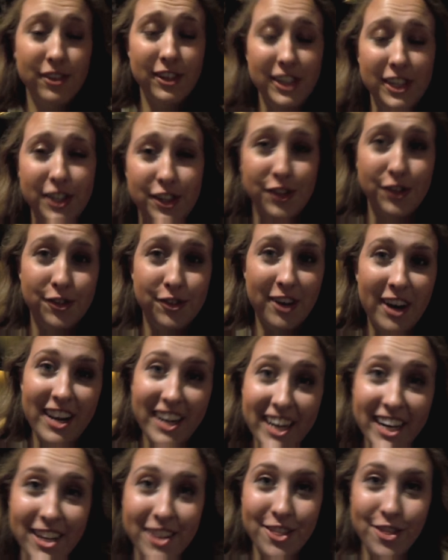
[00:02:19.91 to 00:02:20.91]
you.
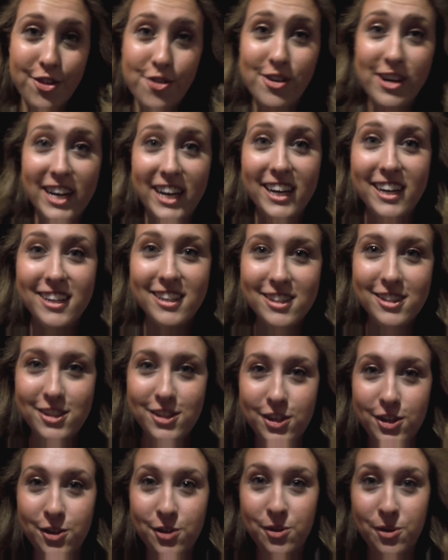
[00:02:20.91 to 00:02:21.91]
Ready? 3,
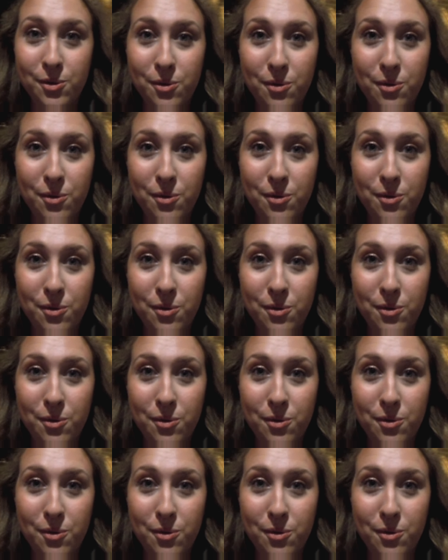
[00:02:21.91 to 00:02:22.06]
2,